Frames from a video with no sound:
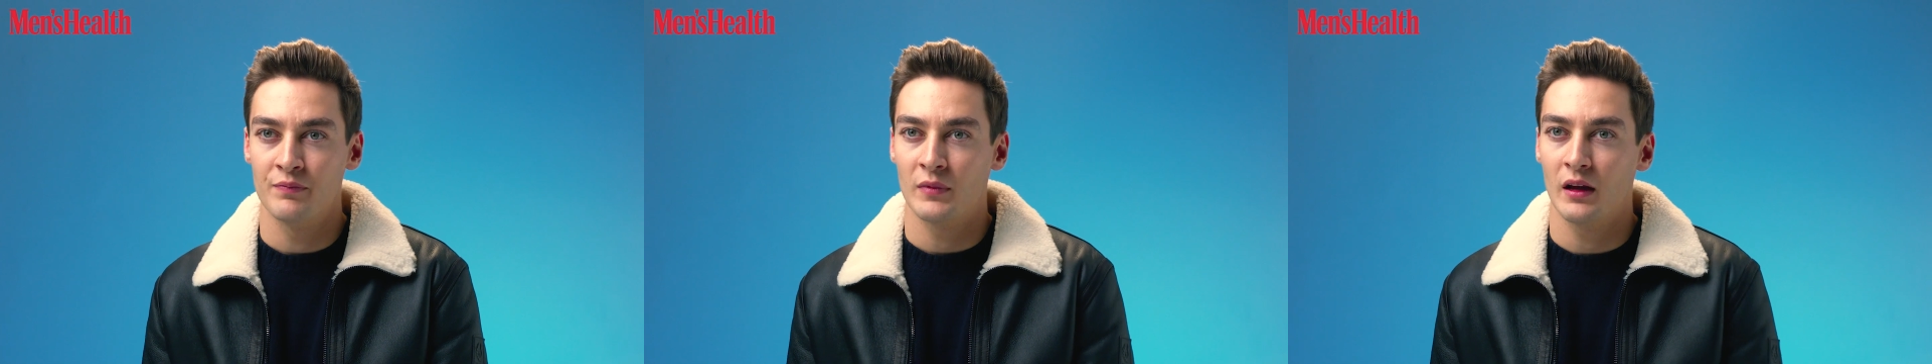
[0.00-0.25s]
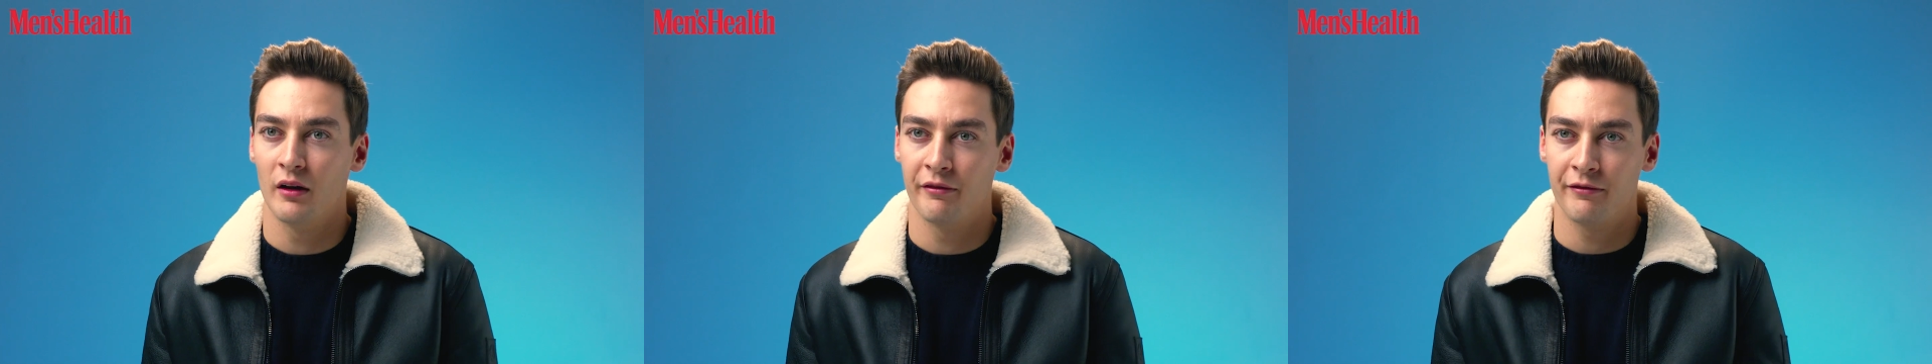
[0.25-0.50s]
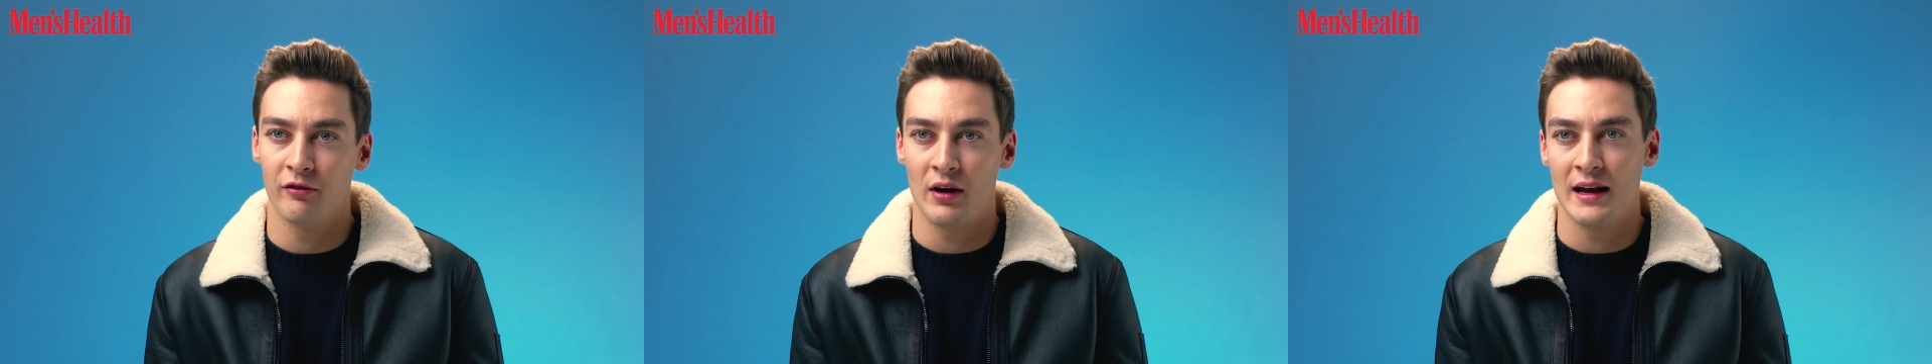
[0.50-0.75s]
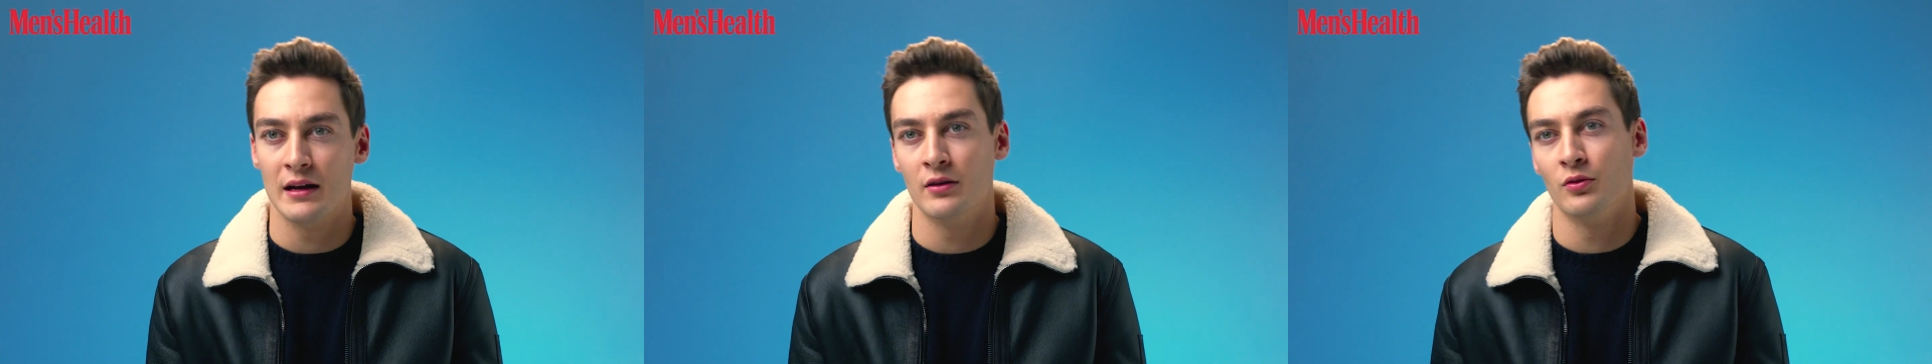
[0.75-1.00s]
a
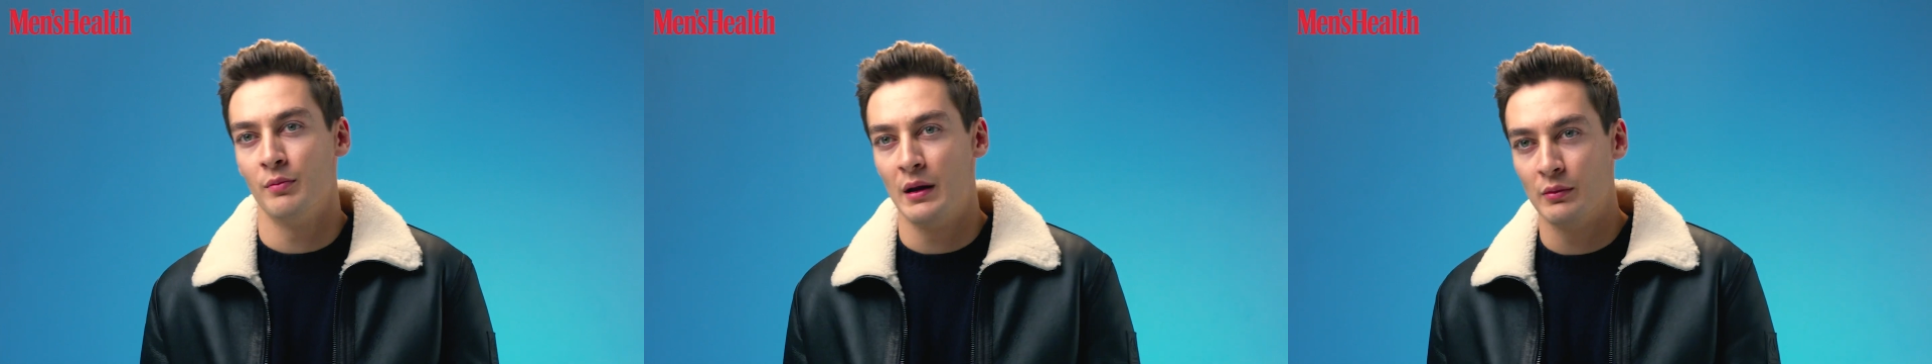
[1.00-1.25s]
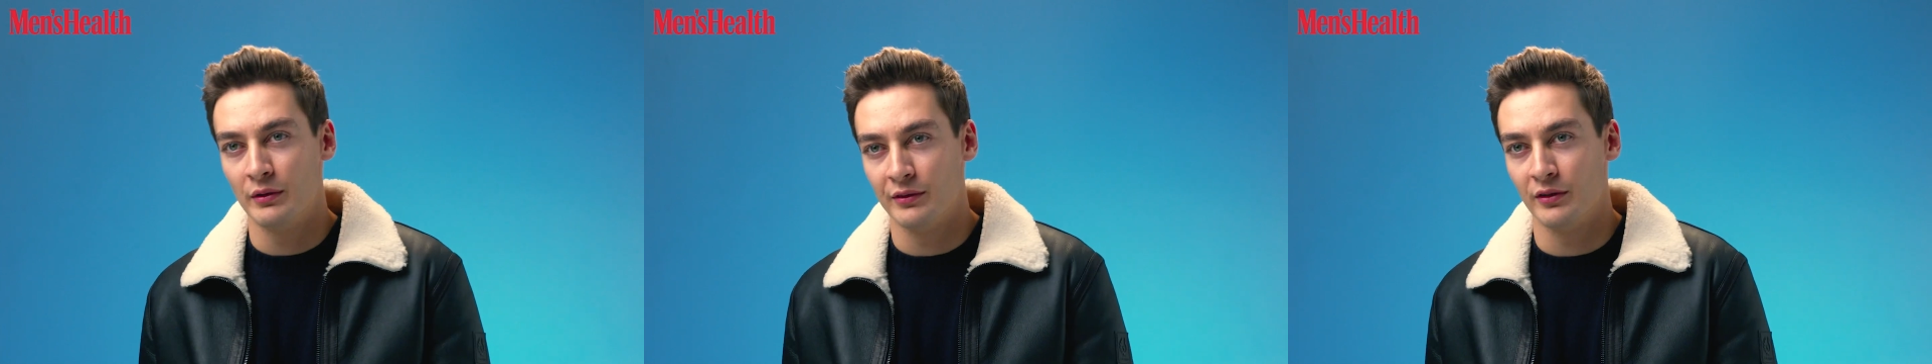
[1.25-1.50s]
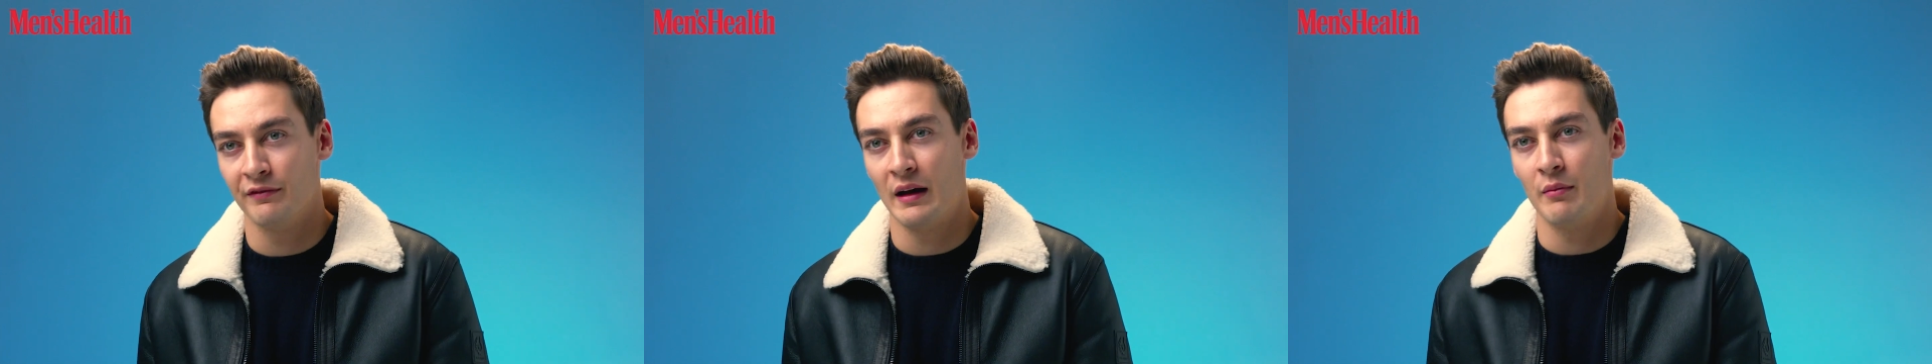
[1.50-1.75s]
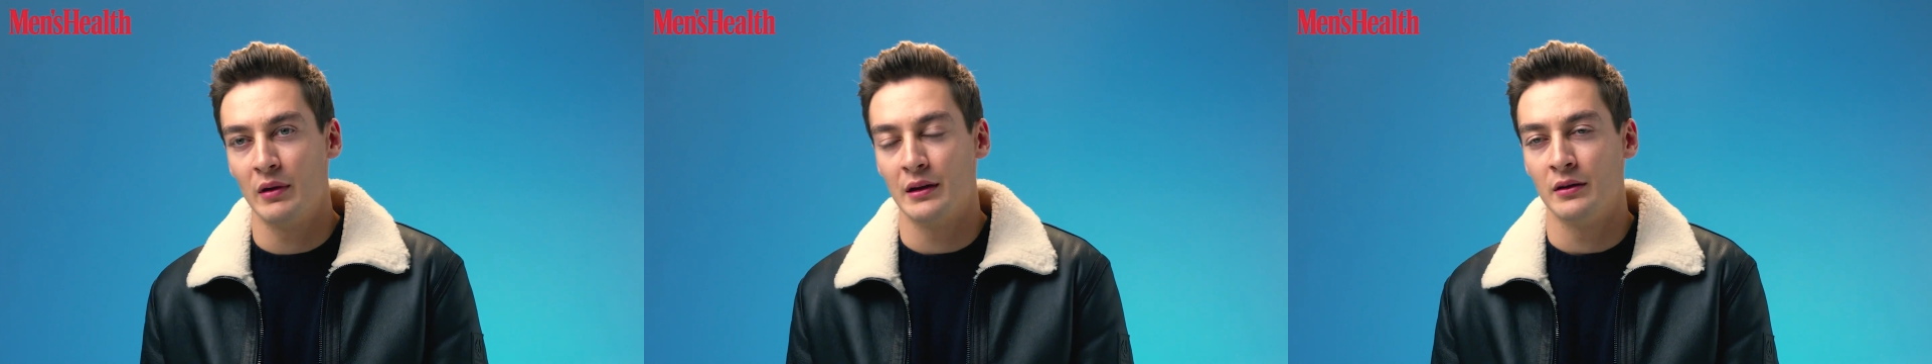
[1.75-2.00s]
friend or member of your
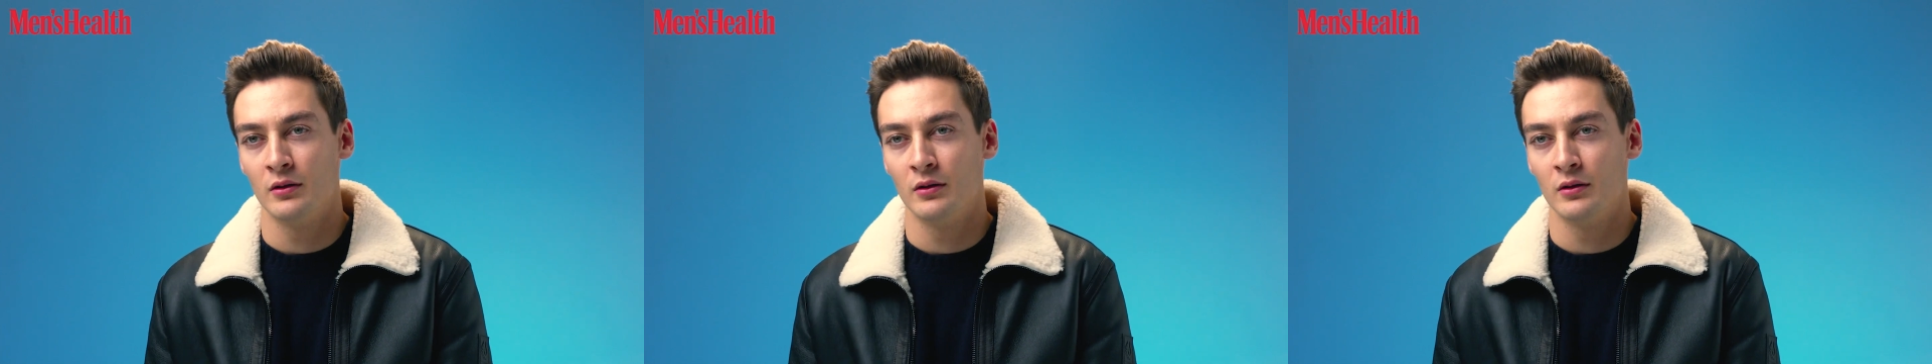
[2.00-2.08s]
family,